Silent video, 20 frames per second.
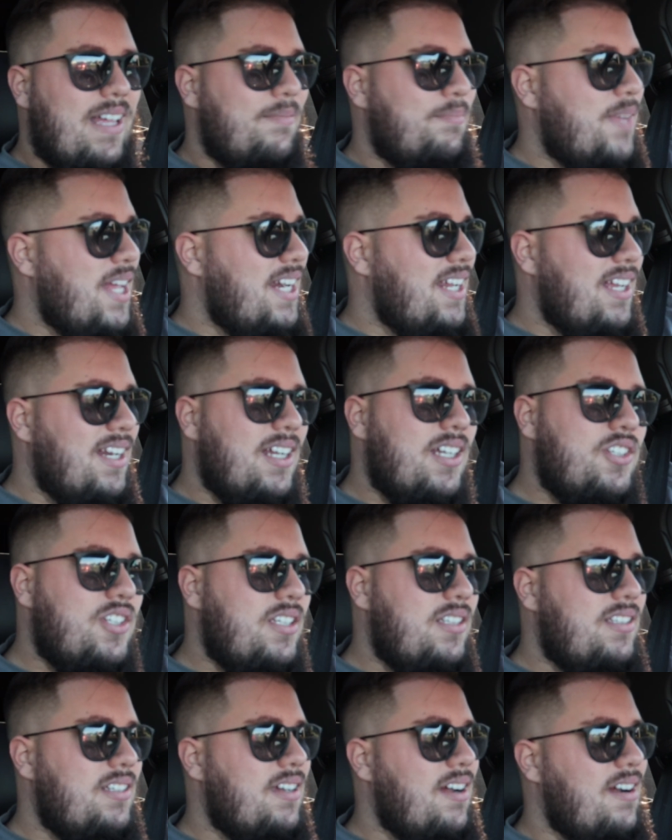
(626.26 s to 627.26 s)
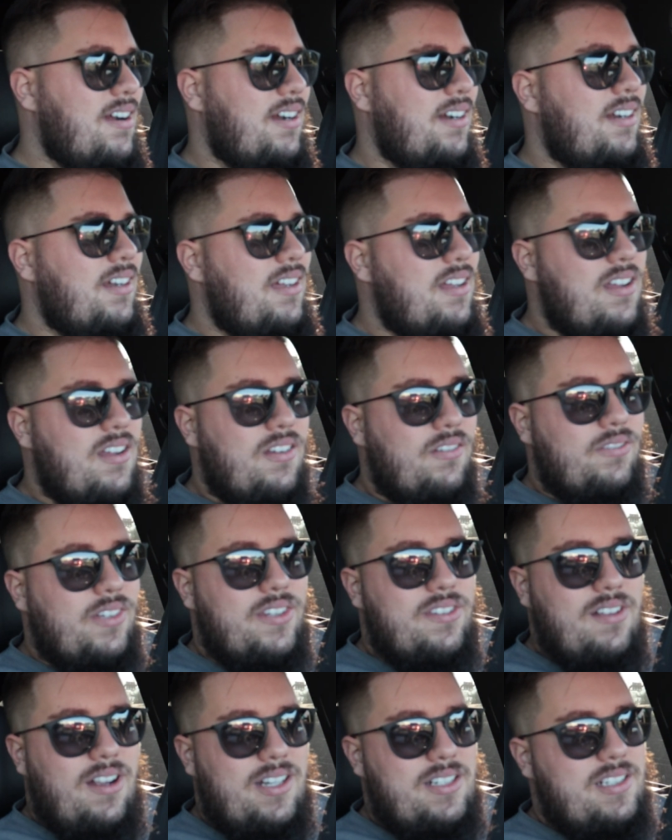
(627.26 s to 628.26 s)
been in a GTR
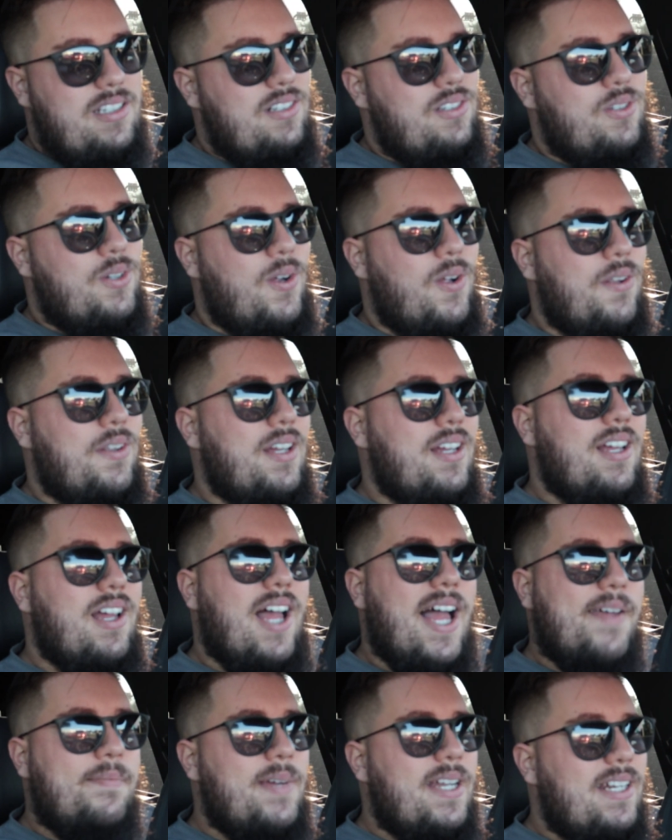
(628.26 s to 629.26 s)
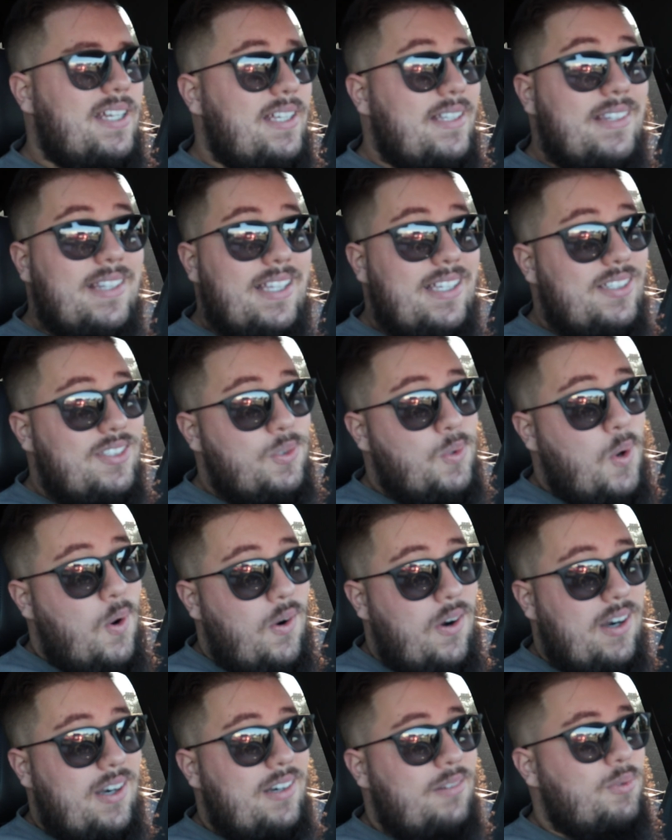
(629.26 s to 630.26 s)
with launch control. I've been in this
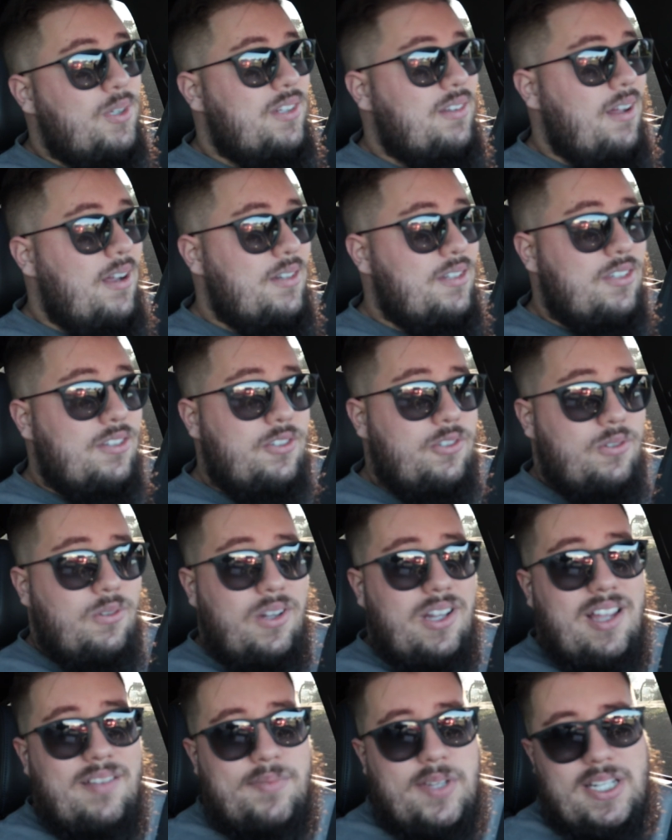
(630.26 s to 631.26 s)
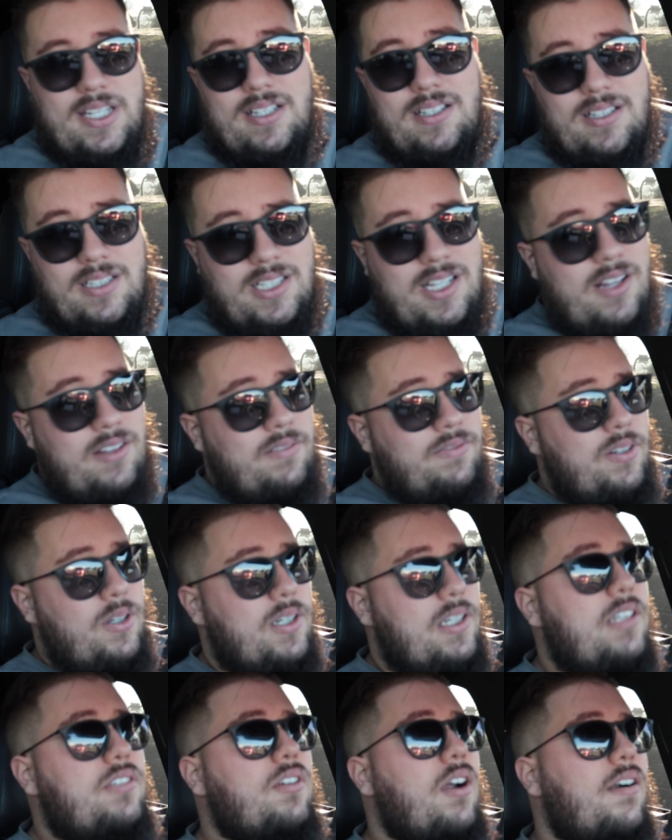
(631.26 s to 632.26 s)
car with launch control. I've been in another
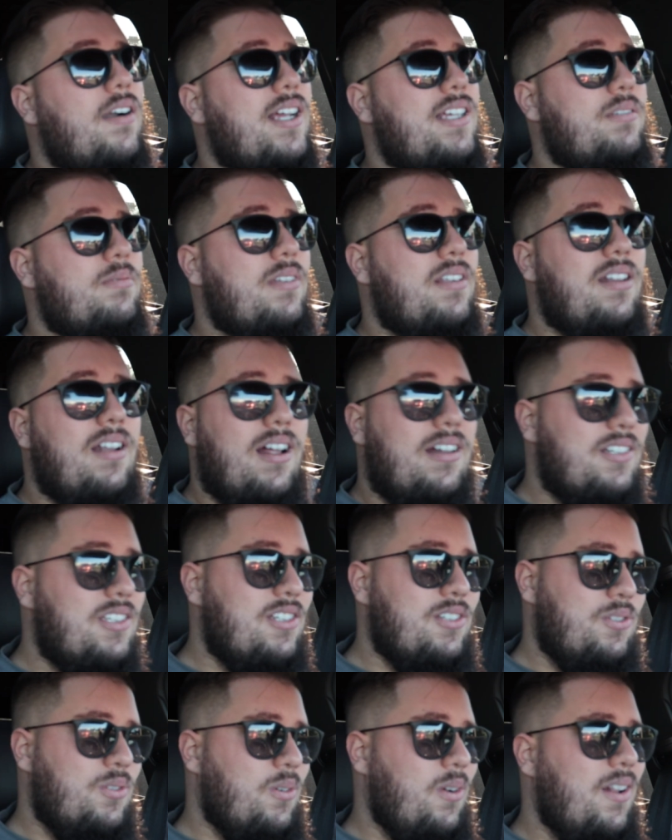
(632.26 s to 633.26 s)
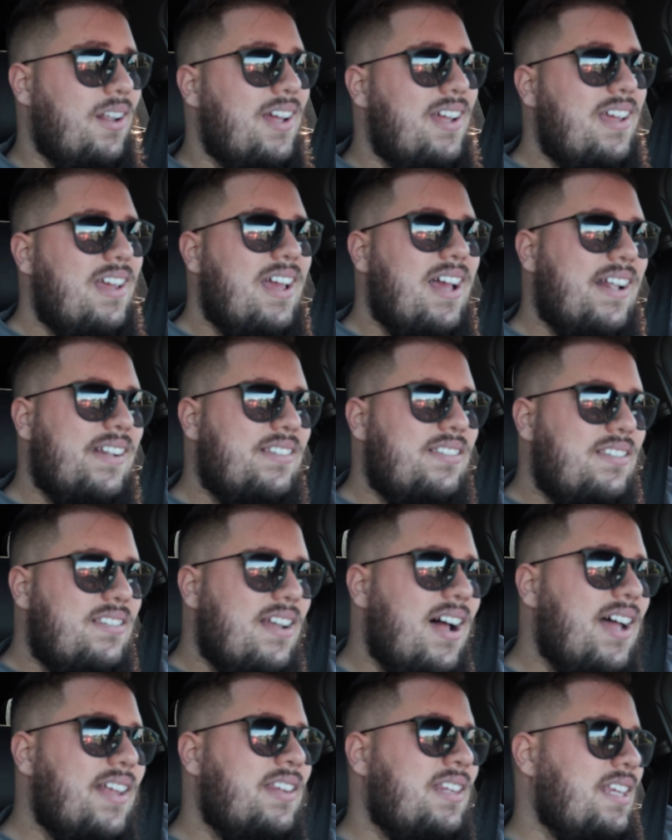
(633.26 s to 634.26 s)
Focus RS with launch control, and
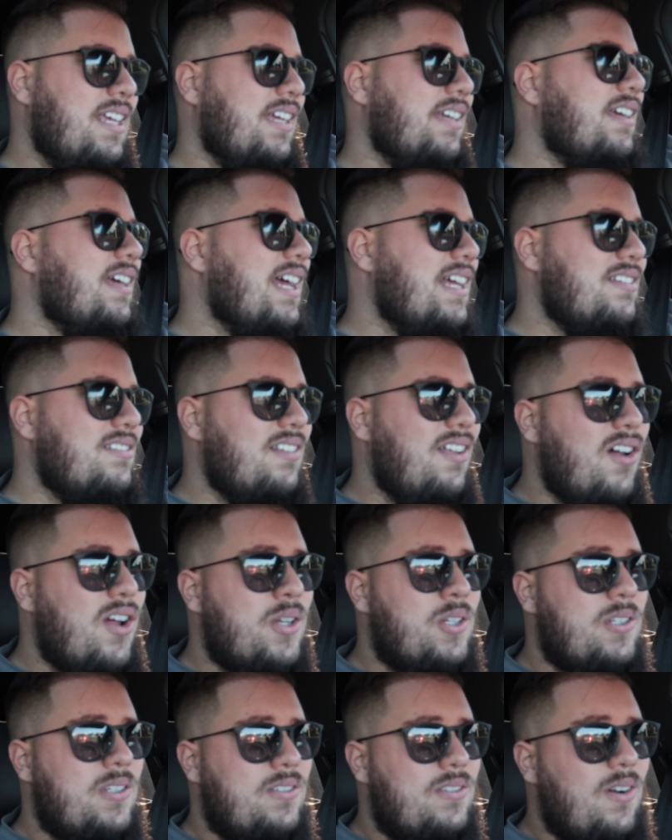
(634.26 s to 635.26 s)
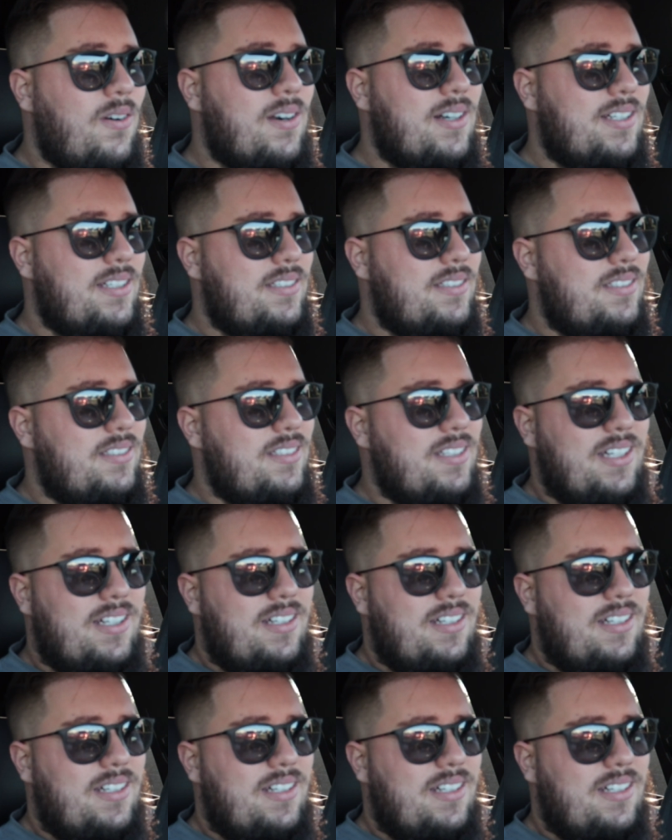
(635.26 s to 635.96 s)
nothing has launched as hard as